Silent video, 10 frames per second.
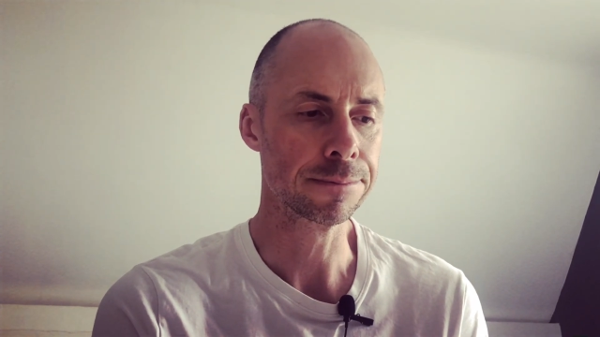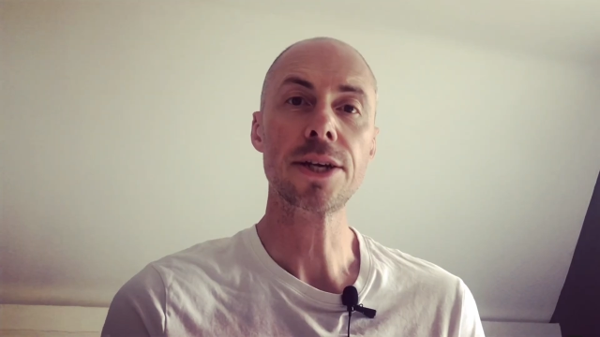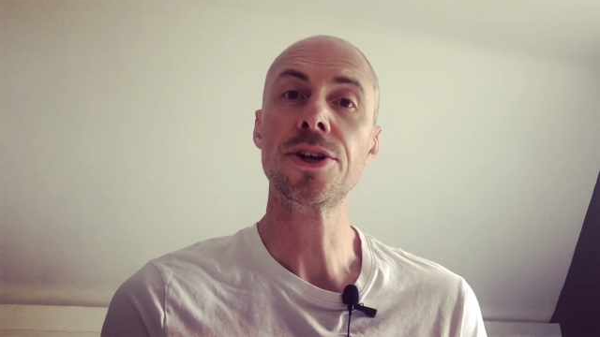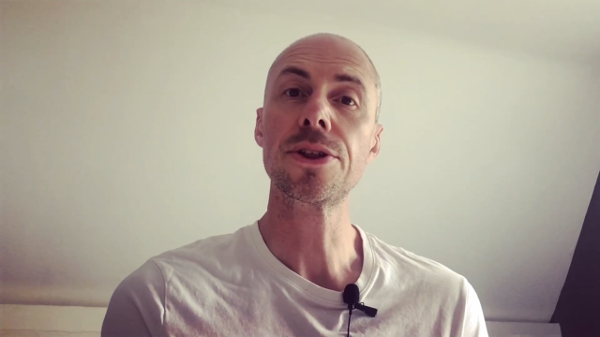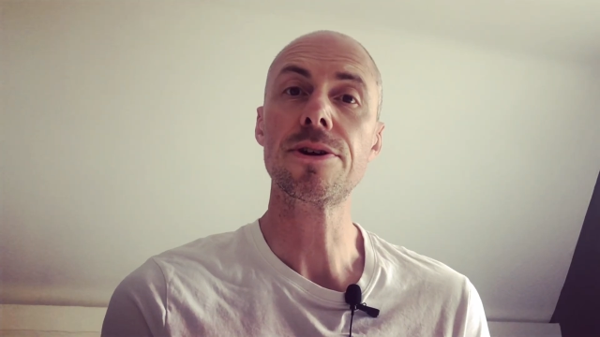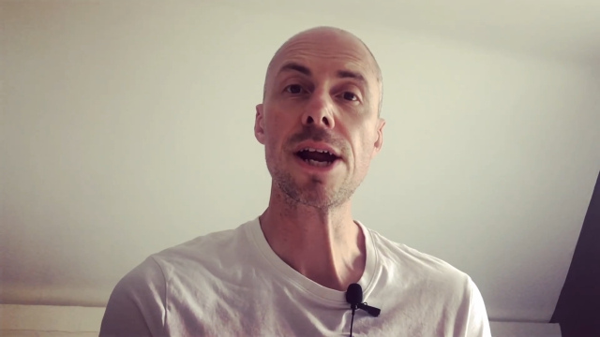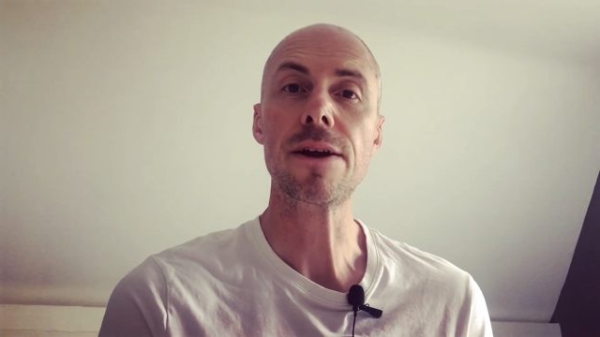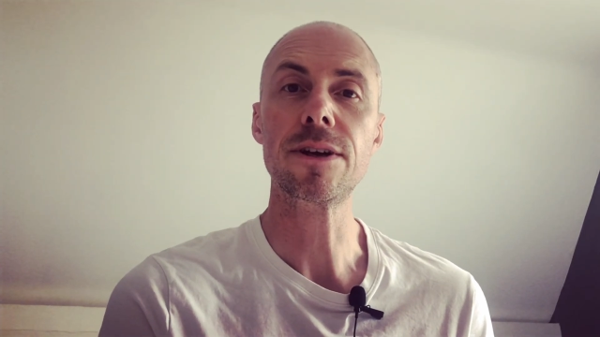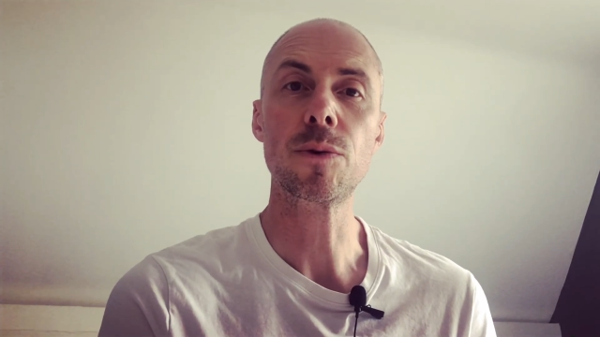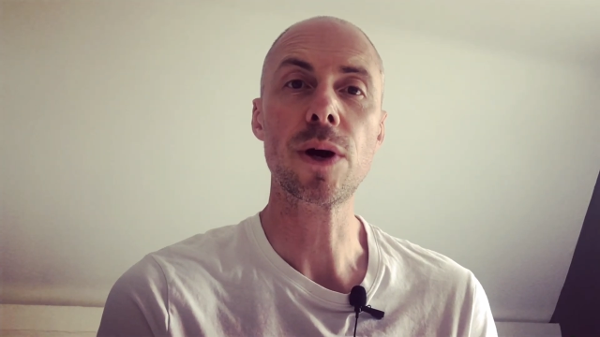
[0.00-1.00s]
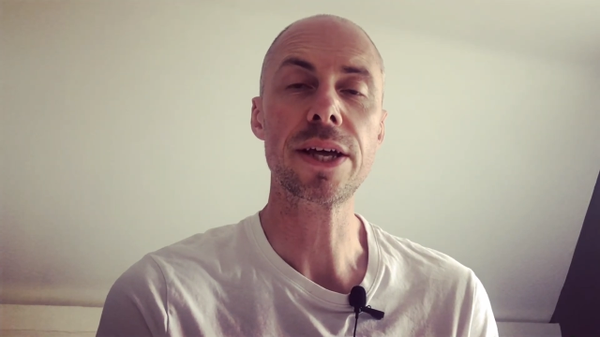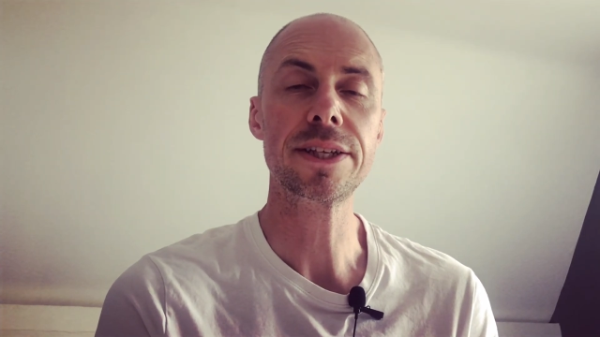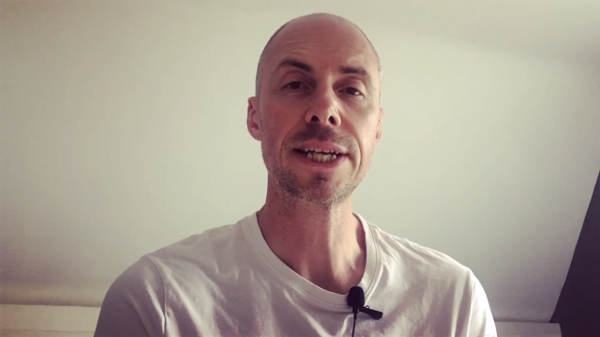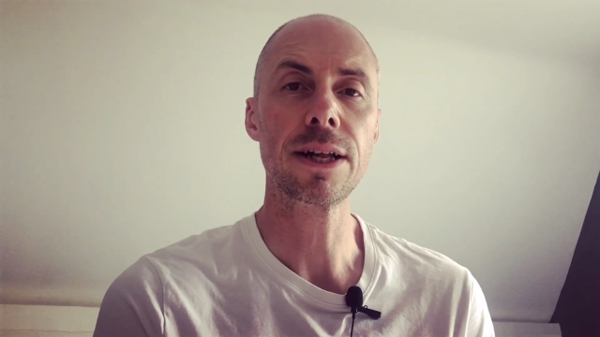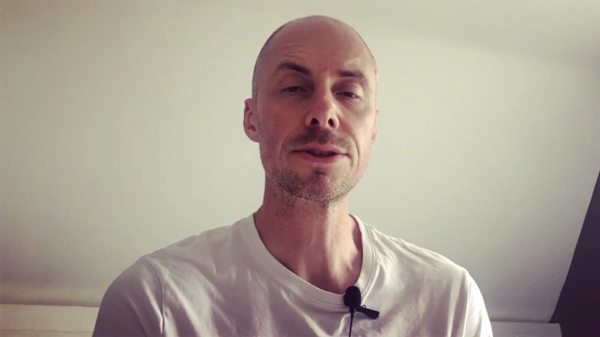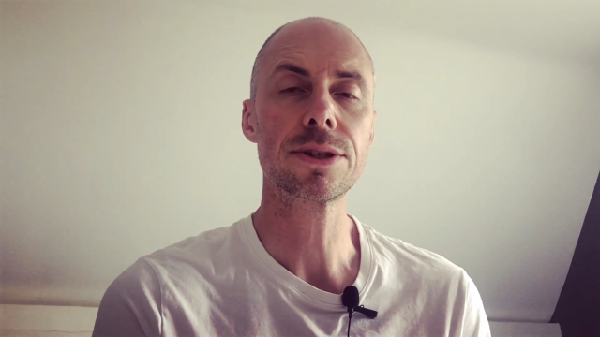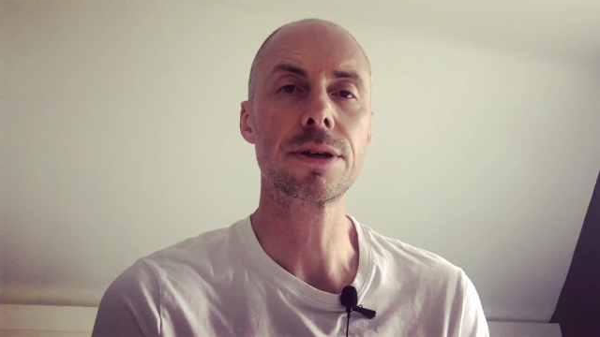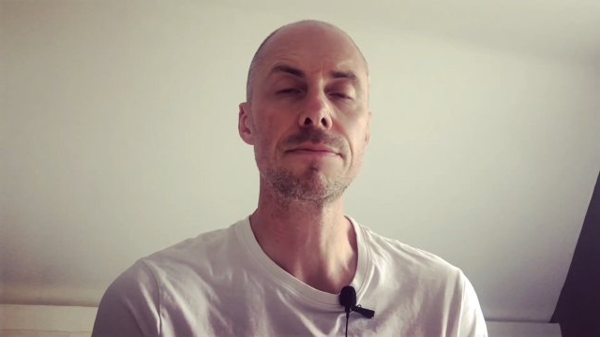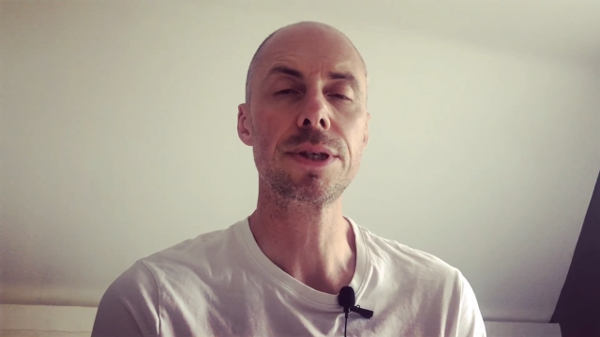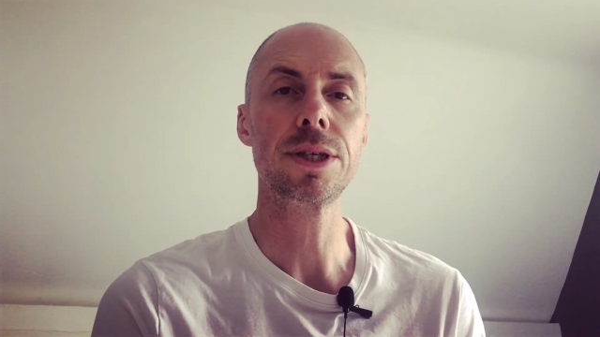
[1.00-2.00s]
Another area where the delta
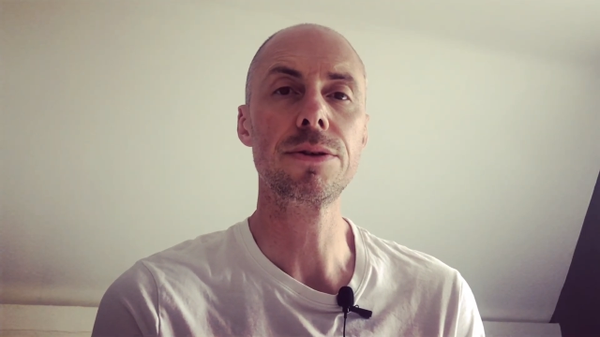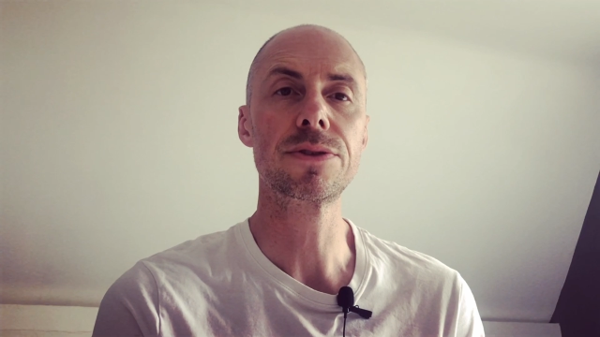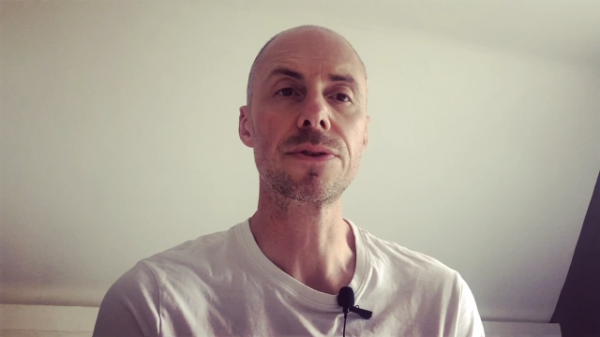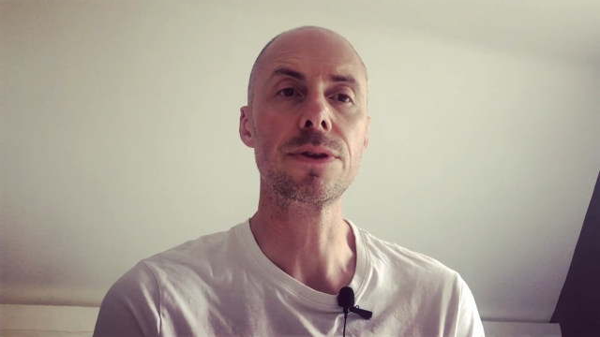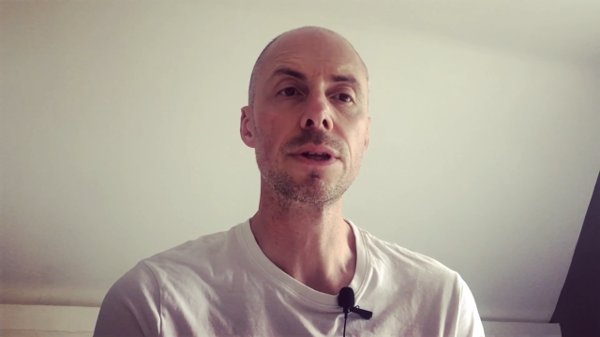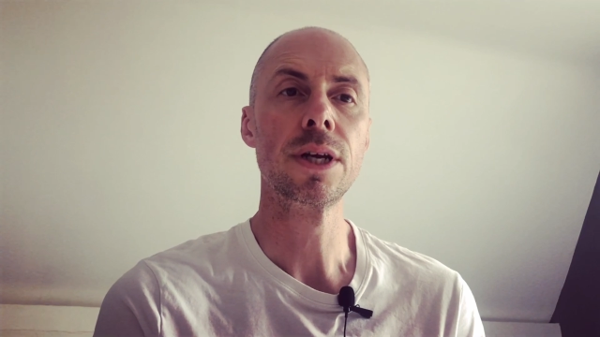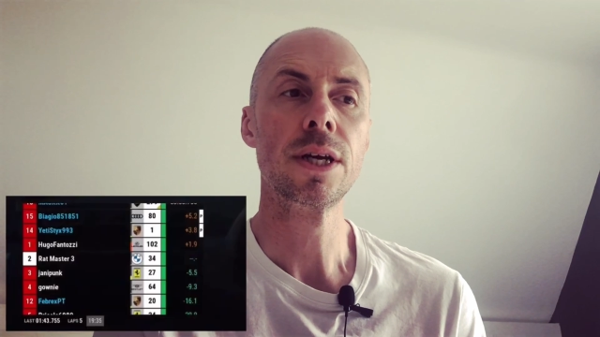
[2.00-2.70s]
can be useful